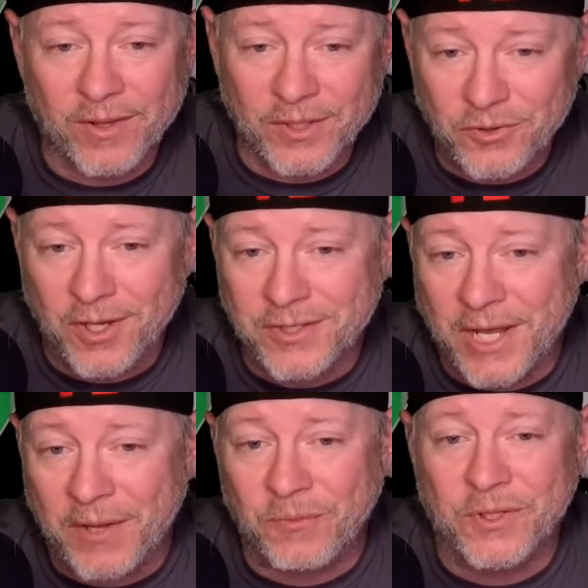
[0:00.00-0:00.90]
that draws
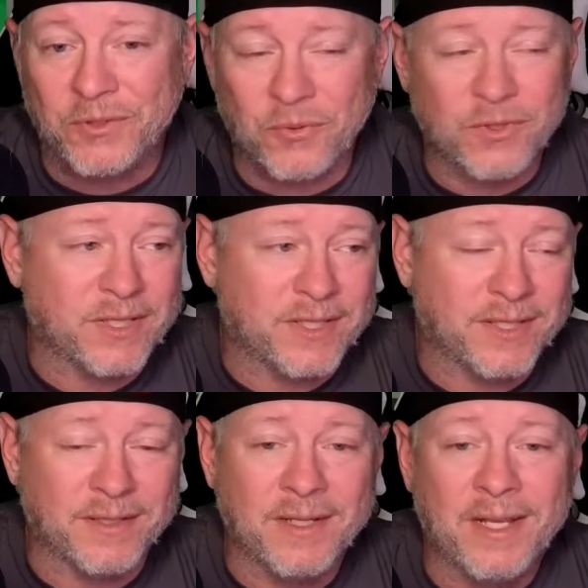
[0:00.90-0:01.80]
down
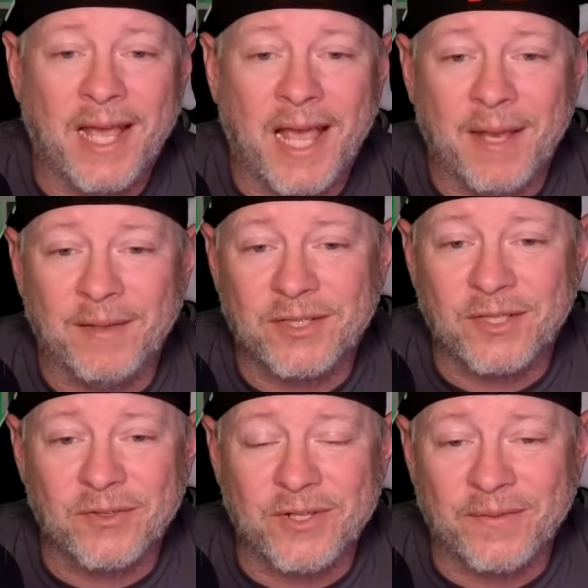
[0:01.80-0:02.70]
resources and
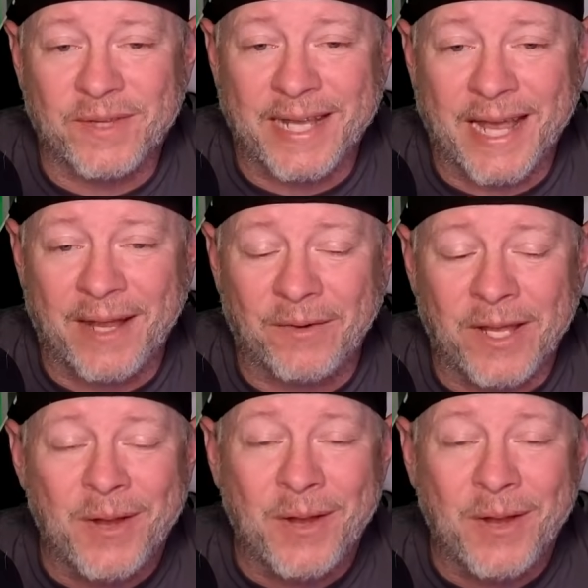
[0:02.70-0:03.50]
slows everything down,